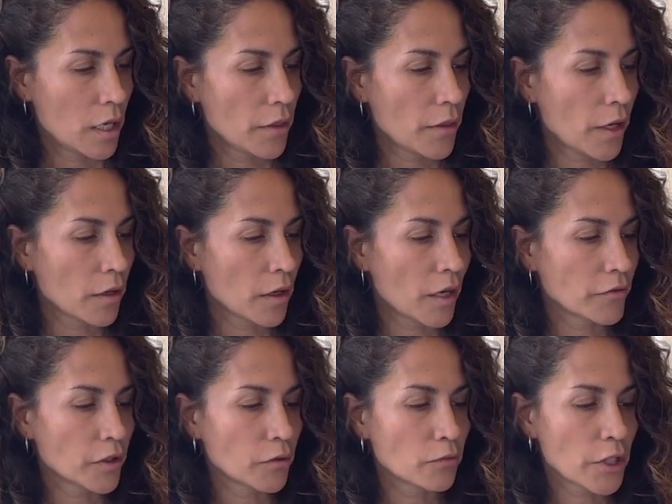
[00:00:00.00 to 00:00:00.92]
They are
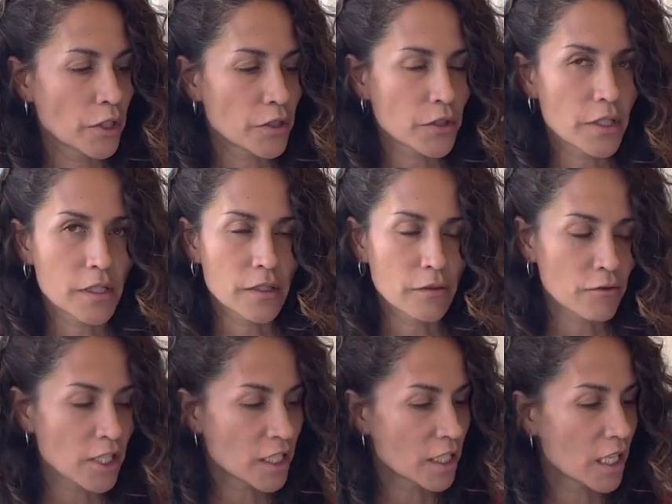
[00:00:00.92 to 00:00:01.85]
often
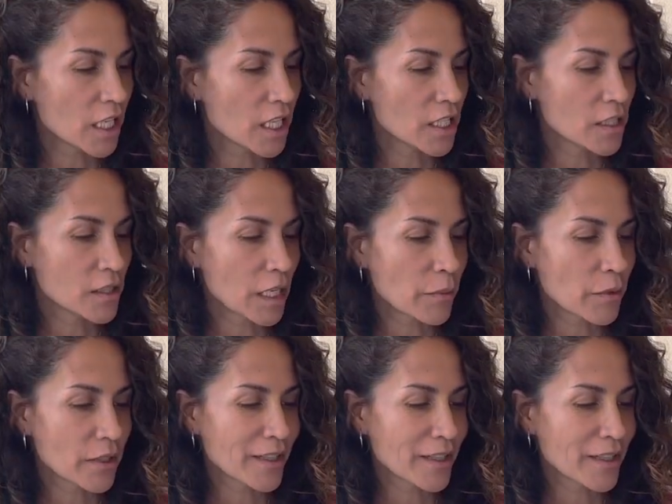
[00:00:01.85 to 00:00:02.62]
rigid, stubborn,